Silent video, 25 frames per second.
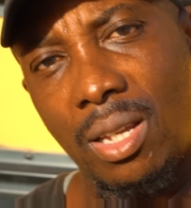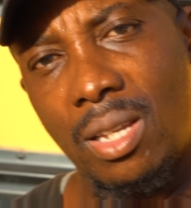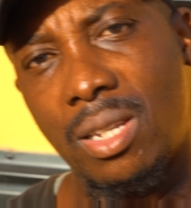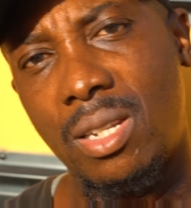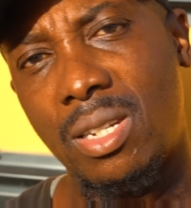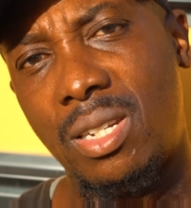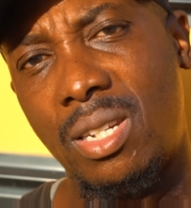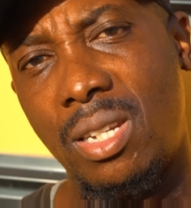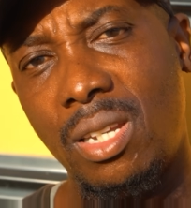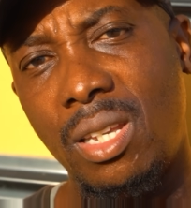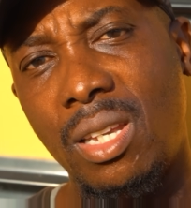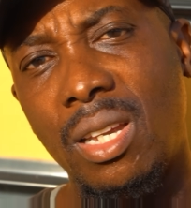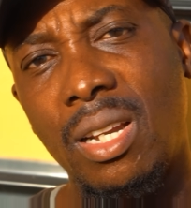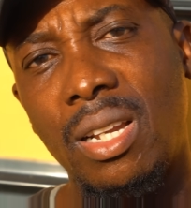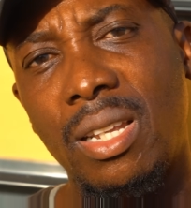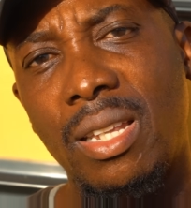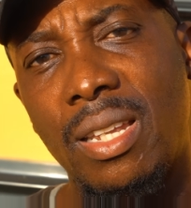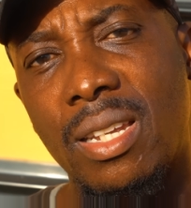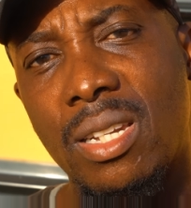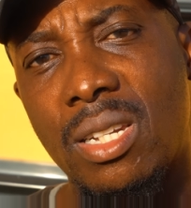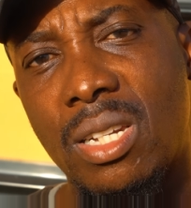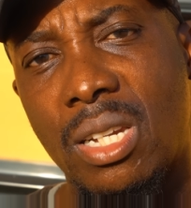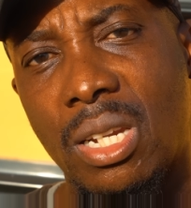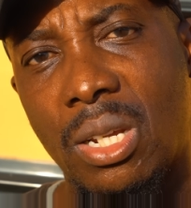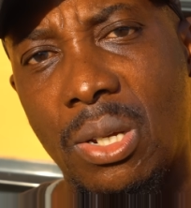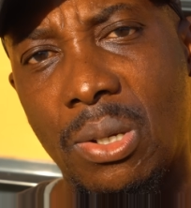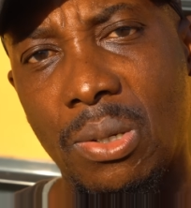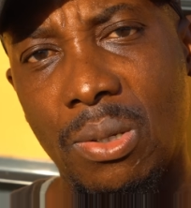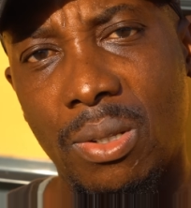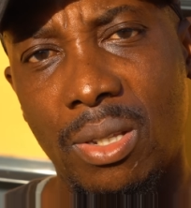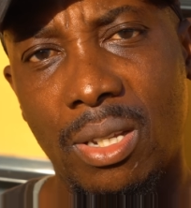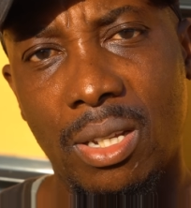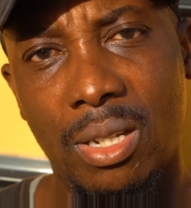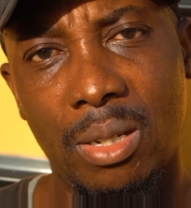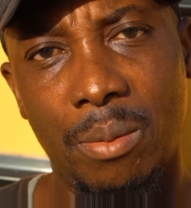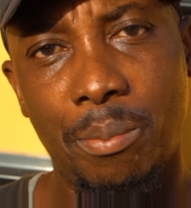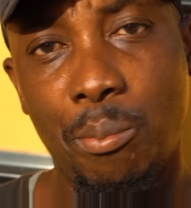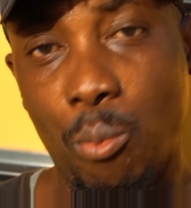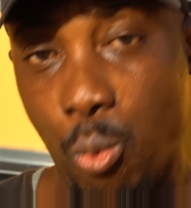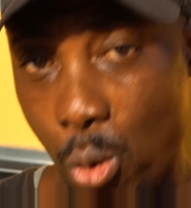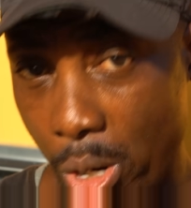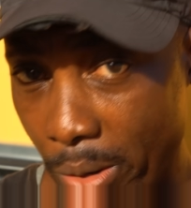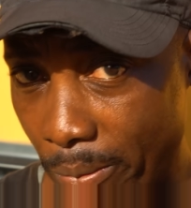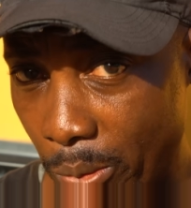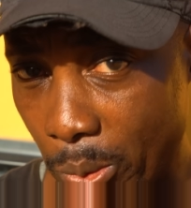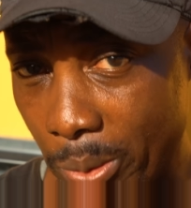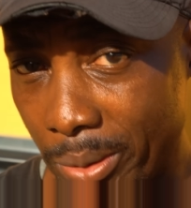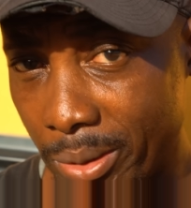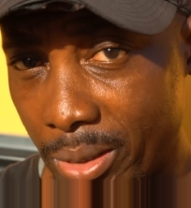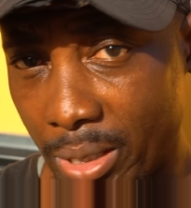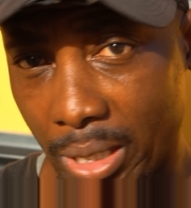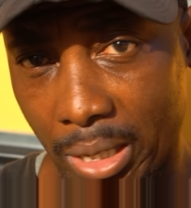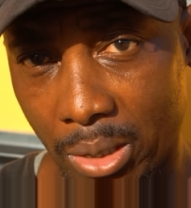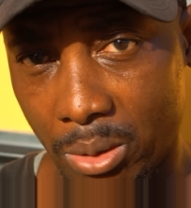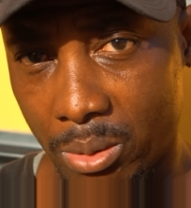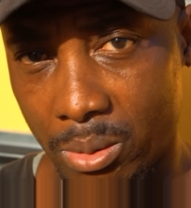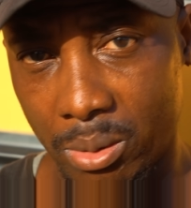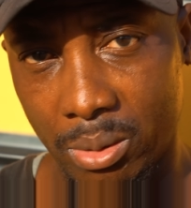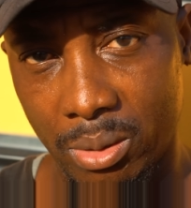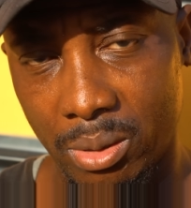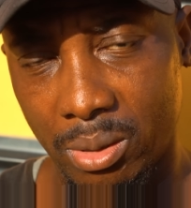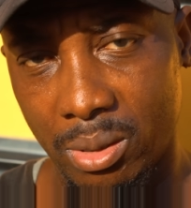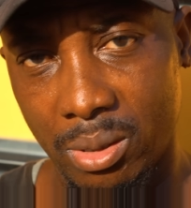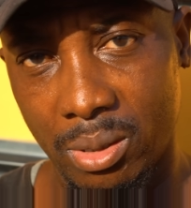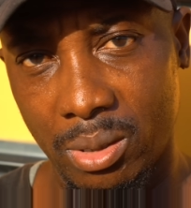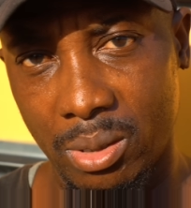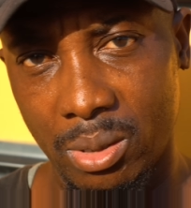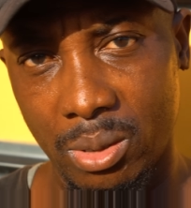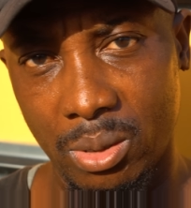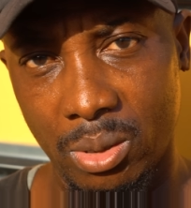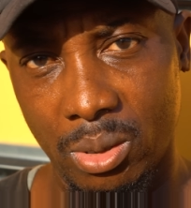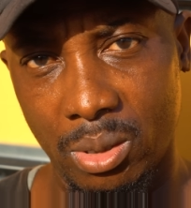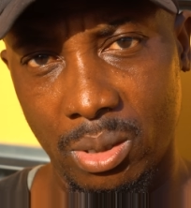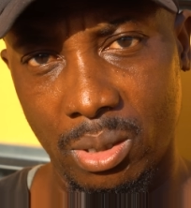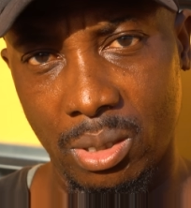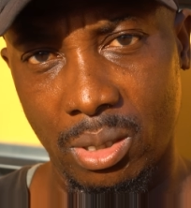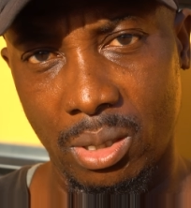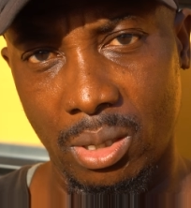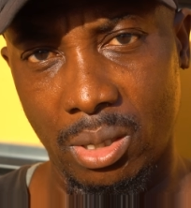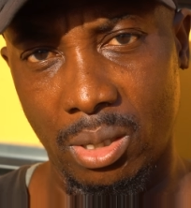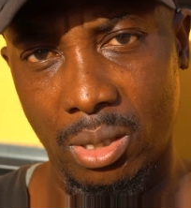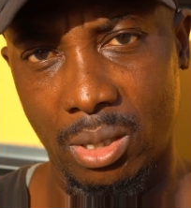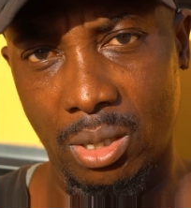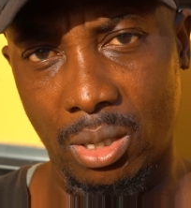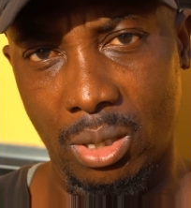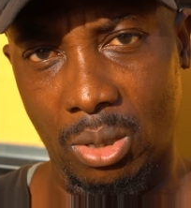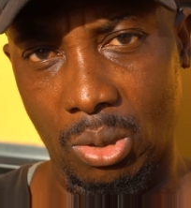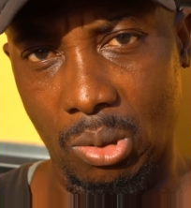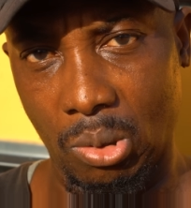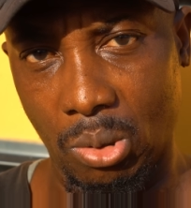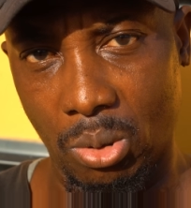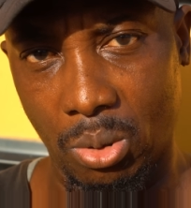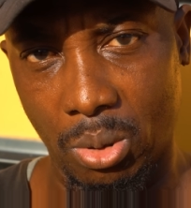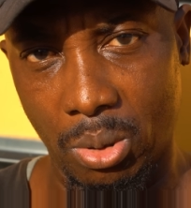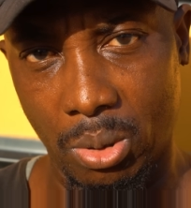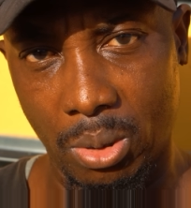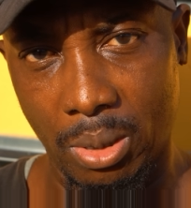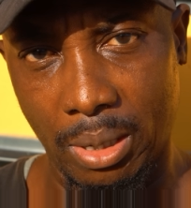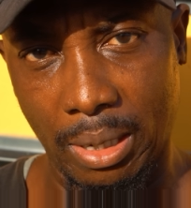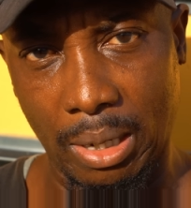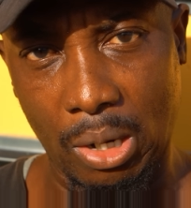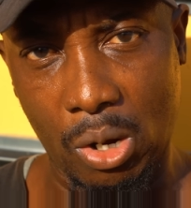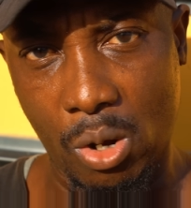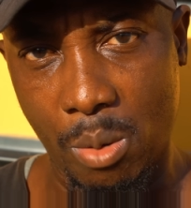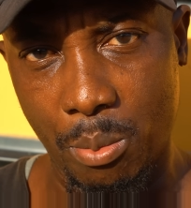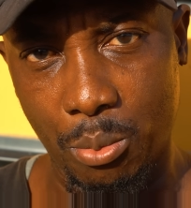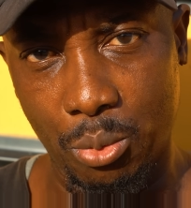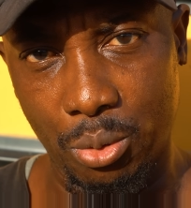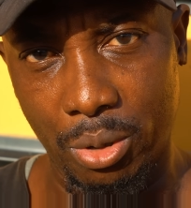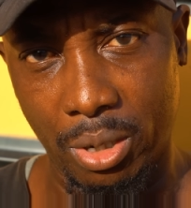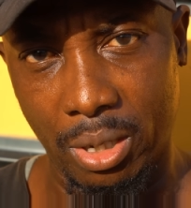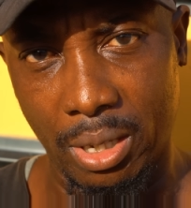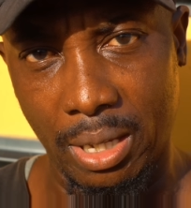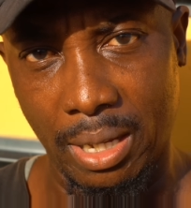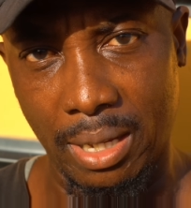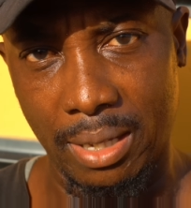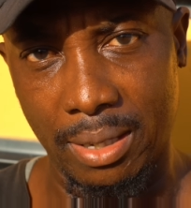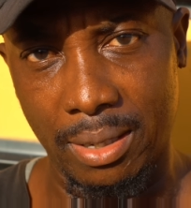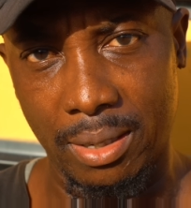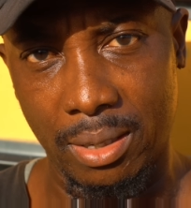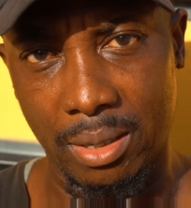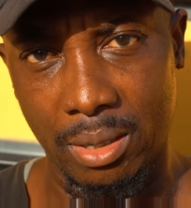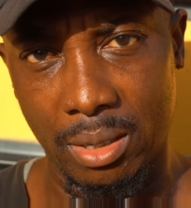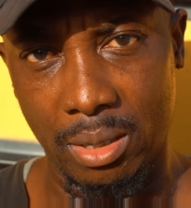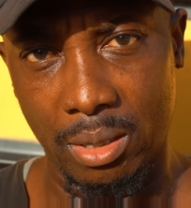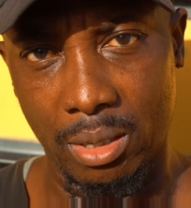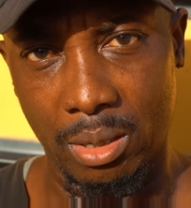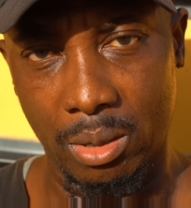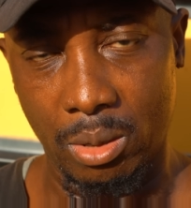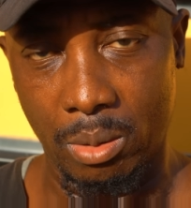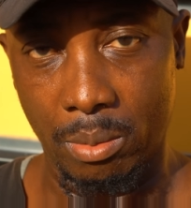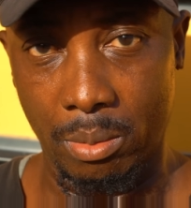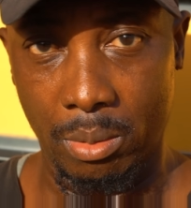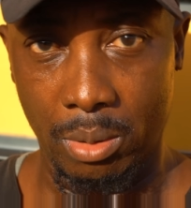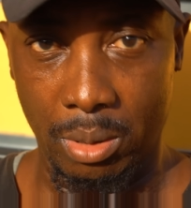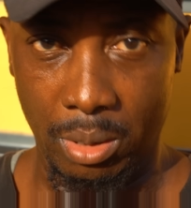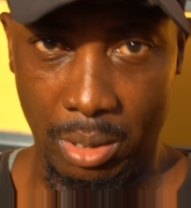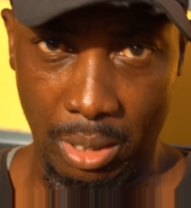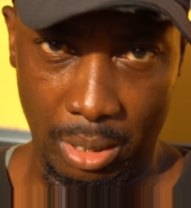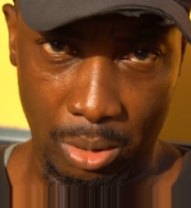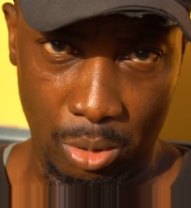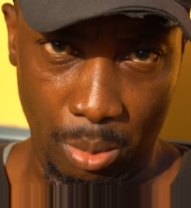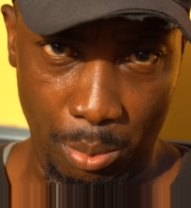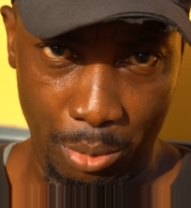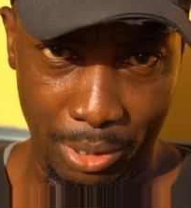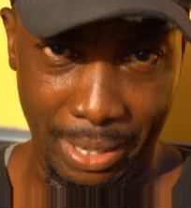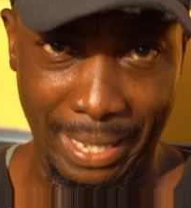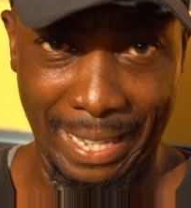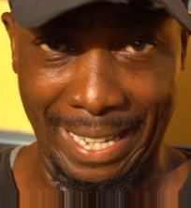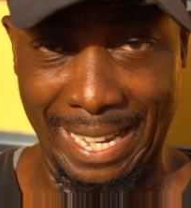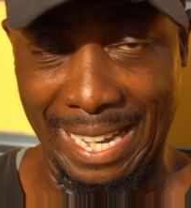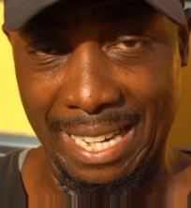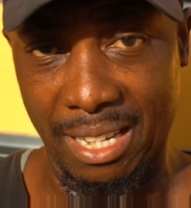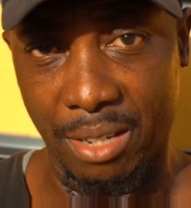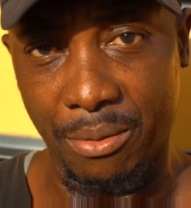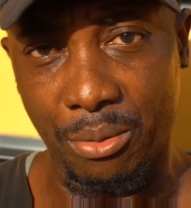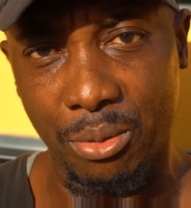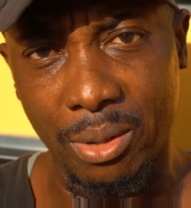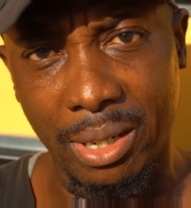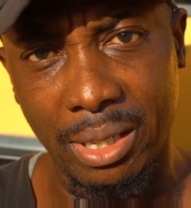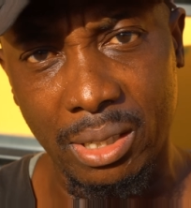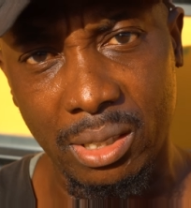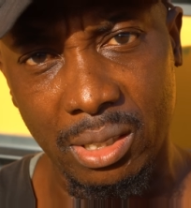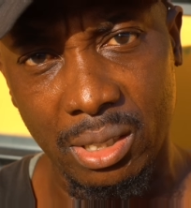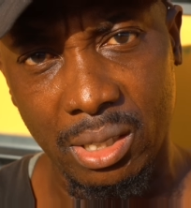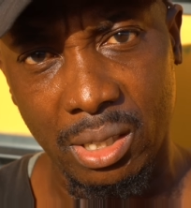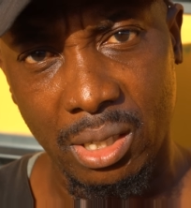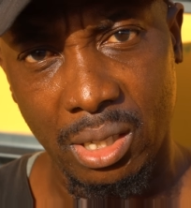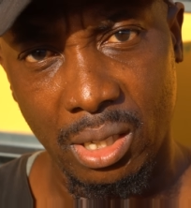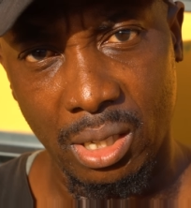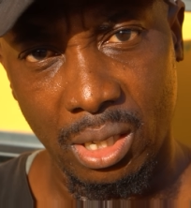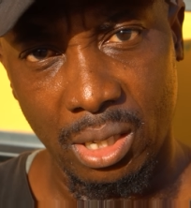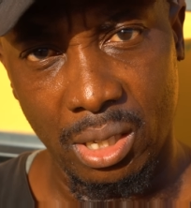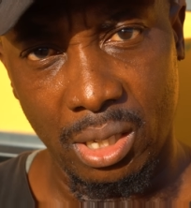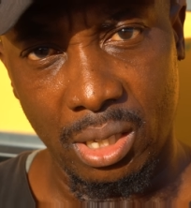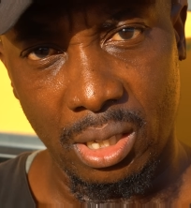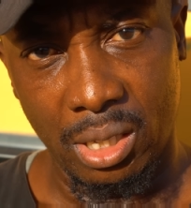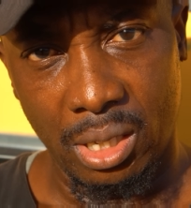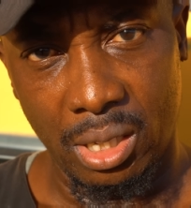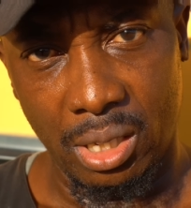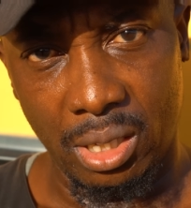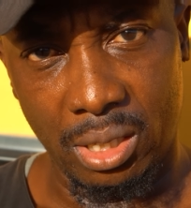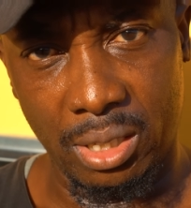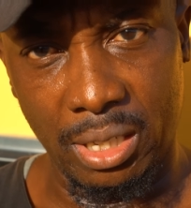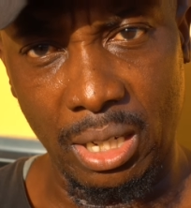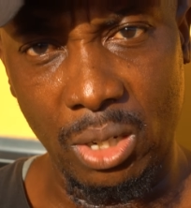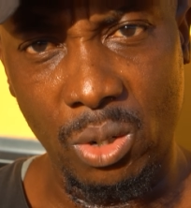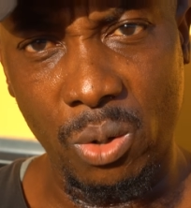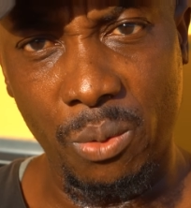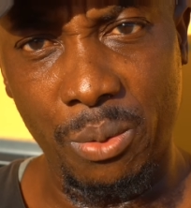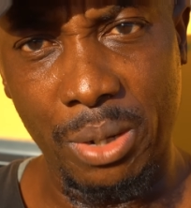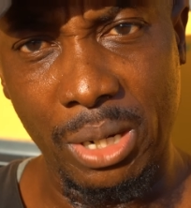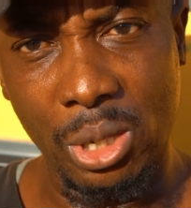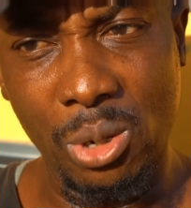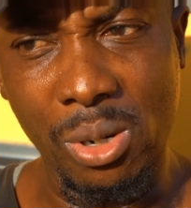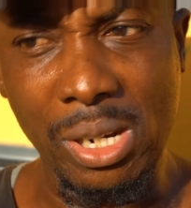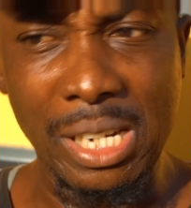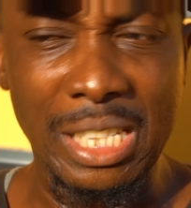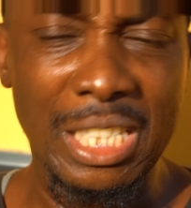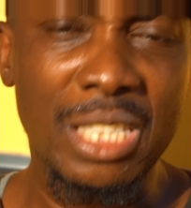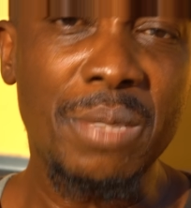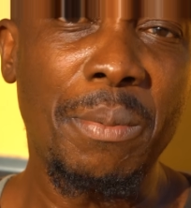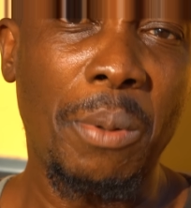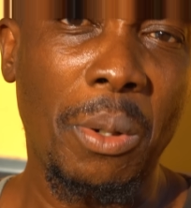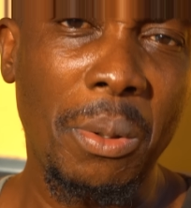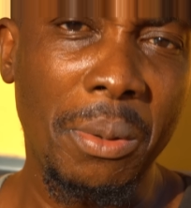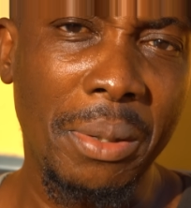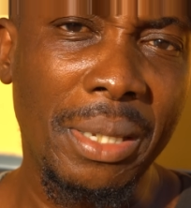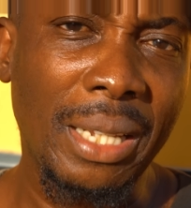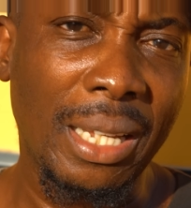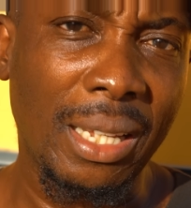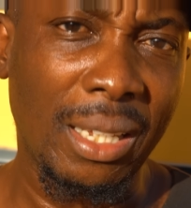En sí, el deseo del pueblo entero. The whole Garifuna community is just asking the government, where are those kids?